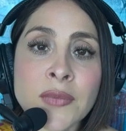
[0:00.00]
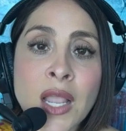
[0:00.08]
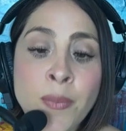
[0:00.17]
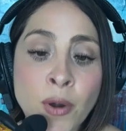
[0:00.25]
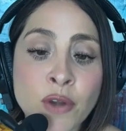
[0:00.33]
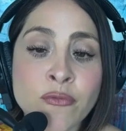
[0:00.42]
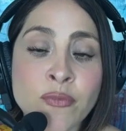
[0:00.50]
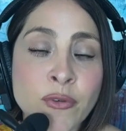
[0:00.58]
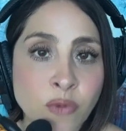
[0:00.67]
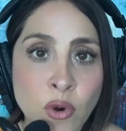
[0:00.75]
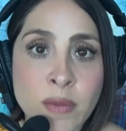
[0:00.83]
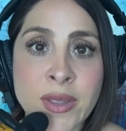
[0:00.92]
a part of
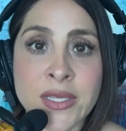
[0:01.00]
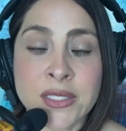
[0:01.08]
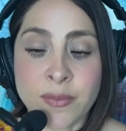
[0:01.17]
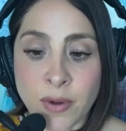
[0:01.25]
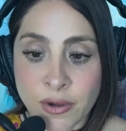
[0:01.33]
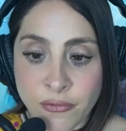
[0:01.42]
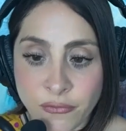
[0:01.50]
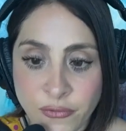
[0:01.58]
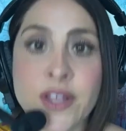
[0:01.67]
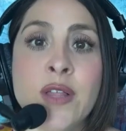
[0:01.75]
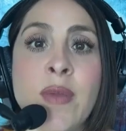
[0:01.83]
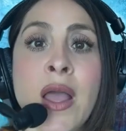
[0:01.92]
performance, a part of
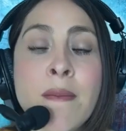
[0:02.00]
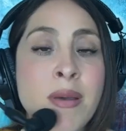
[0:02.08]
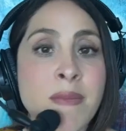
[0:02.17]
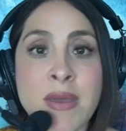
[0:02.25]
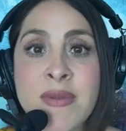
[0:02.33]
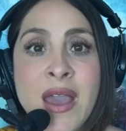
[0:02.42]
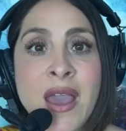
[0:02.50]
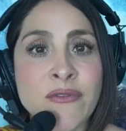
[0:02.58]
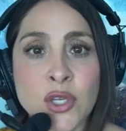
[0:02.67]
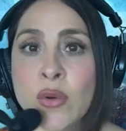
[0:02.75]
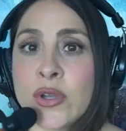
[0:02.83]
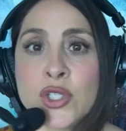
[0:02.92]
film, but maybe I have
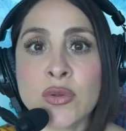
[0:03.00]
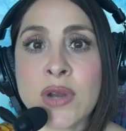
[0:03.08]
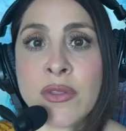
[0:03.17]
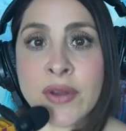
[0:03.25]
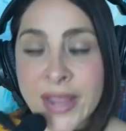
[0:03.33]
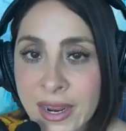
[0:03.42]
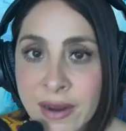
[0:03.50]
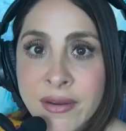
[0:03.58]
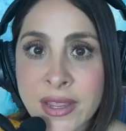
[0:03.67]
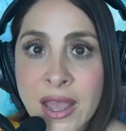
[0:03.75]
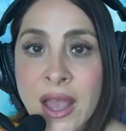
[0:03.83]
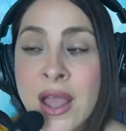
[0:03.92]
to go into another
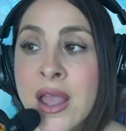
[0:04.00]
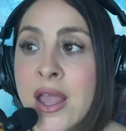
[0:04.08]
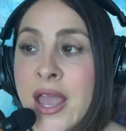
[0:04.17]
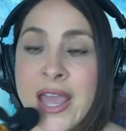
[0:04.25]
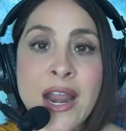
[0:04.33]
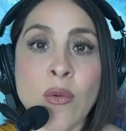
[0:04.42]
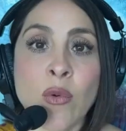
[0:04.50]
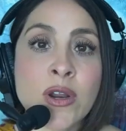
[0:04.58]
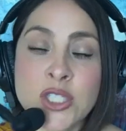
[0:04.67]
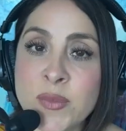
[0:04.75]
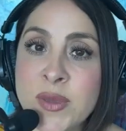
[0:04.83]
area and I wanted to